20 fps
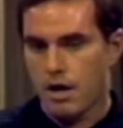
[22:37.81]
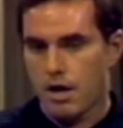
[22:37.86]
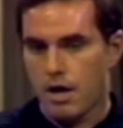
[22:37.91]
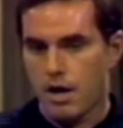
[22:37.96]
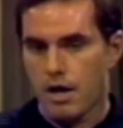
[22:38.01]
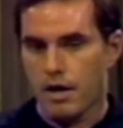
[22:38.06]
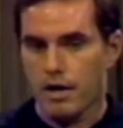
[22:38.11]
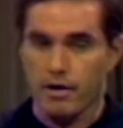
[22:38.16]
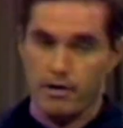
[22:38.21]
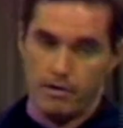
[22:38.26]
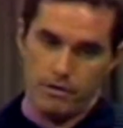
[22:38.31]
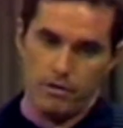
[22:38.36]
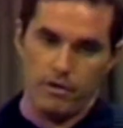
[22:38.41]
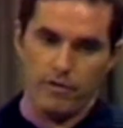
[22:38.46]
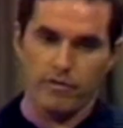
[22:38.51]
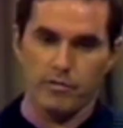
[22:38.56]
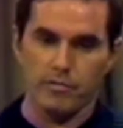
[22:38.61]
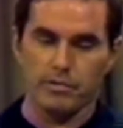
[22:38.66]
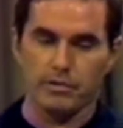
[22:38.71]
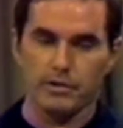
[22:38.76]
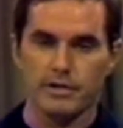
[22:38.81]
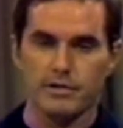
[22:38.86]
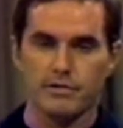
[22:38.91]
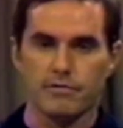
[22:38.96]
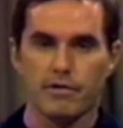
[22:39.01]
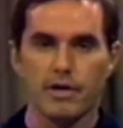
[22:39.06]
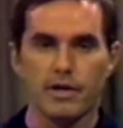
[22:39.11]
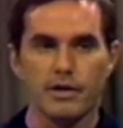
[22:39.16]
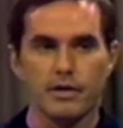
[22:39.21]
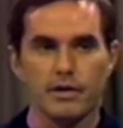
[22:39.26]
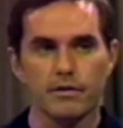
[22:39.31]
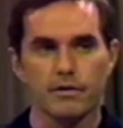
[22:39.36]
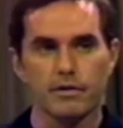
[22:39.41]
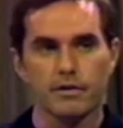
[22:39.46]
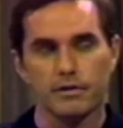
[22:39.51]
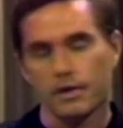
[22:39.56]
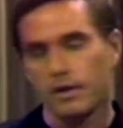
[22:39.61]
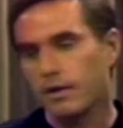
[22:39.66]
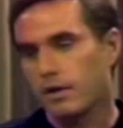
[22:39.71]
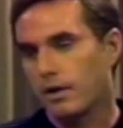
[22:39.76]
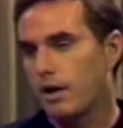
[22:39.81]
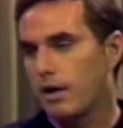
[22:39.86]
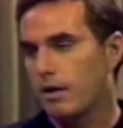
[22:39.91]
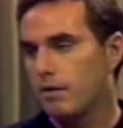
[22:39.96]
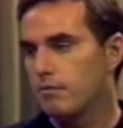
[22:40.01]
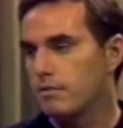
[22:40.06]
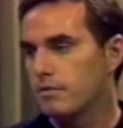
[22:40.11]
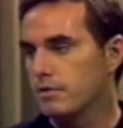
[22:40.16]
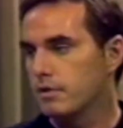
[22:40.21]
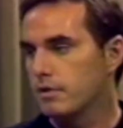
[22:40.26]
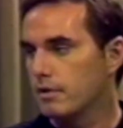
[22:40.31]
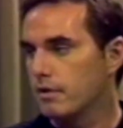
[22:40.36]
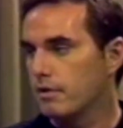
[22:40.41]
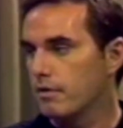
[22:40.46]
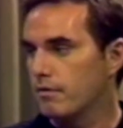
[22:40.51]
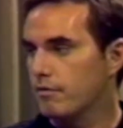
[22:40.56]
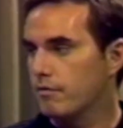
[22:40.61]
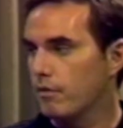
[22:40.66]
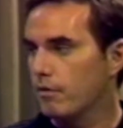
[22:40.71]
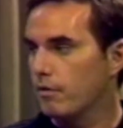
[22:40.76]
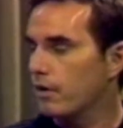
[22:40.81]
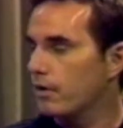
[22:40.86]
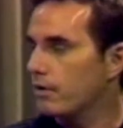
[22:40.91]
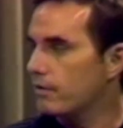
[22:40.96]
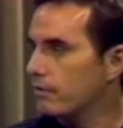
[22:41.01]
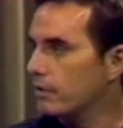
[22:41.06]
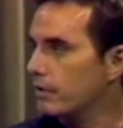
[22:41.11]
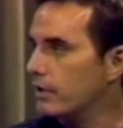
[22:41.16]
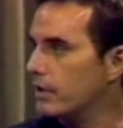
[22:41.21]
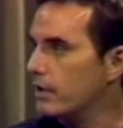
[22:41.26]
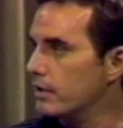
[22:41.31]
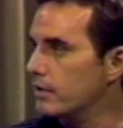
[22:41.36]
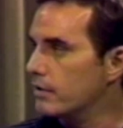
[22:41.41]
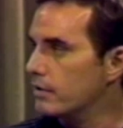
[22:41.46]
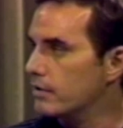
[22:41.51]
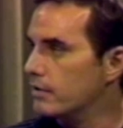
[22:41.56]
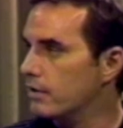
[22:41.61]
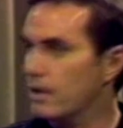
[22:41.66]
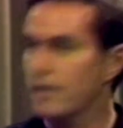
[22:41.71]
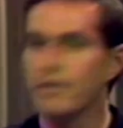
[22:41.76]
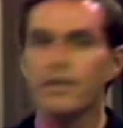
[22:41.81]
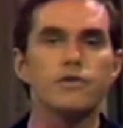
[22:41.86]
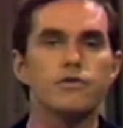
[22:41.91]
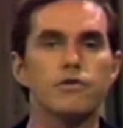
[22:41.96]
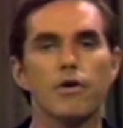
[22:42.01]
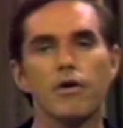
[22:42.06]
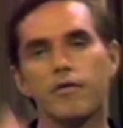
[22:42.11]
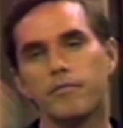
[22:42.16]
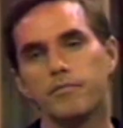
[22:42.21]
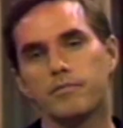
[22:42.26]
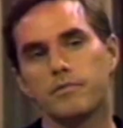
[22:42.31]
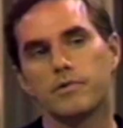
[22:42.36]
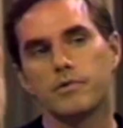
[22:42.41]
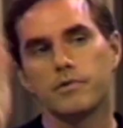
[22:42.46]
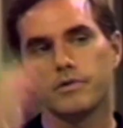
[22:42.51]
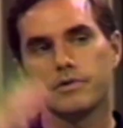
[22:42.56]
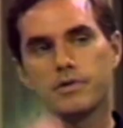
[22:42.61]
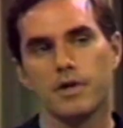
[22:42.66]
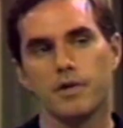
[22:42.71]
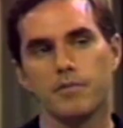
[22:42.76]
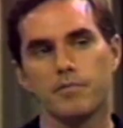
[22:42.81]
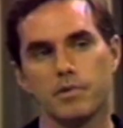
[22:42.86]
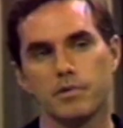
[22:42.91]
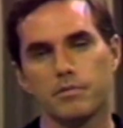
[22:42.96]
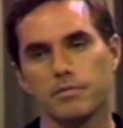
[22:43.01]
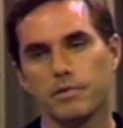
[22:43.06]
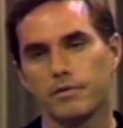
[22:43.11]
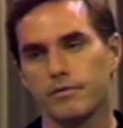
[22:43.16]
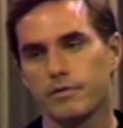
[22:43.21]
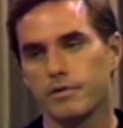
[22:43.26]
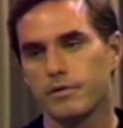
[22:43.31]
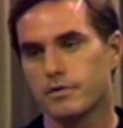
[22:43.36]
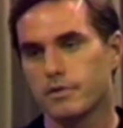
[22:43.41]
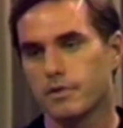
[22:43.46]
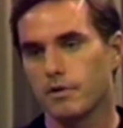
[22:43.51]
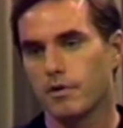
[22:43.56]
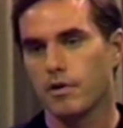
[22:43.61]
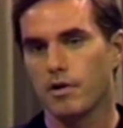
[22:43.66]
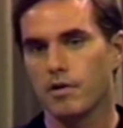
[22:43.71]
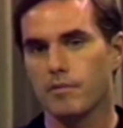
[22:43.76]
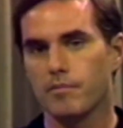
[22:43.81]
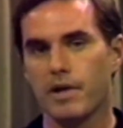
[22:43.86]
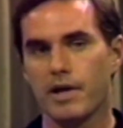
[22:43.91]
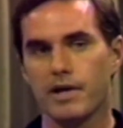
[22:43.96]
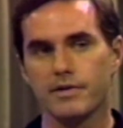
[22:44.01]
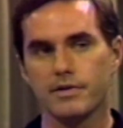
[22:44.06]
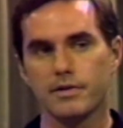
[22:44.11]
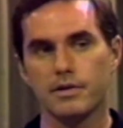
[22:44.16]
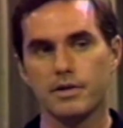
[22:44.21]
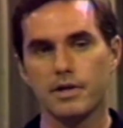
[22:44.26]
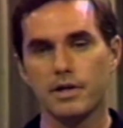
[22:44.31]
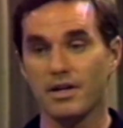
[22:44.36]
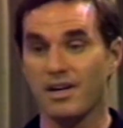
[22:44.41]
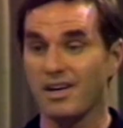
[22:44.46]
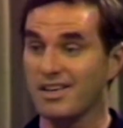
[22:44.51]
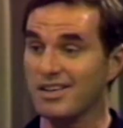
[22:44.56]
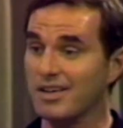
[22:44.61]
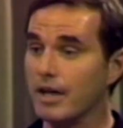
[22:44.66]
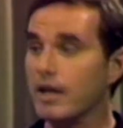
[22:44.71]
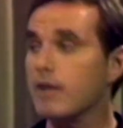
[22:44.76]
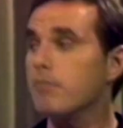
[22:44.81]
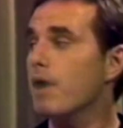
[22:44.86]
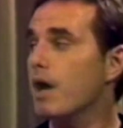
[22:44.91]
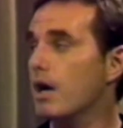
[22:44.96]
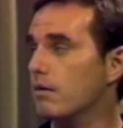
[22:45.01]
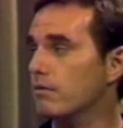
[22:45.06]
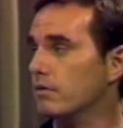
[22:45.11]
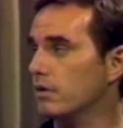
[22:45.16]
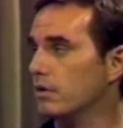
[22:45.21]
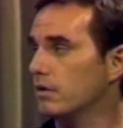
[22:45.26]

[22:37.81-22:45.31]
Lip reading: and I heard over police radio that their count was that there were 400 kids. And they drove them to a suburb of Houston called Pasadena and let them out.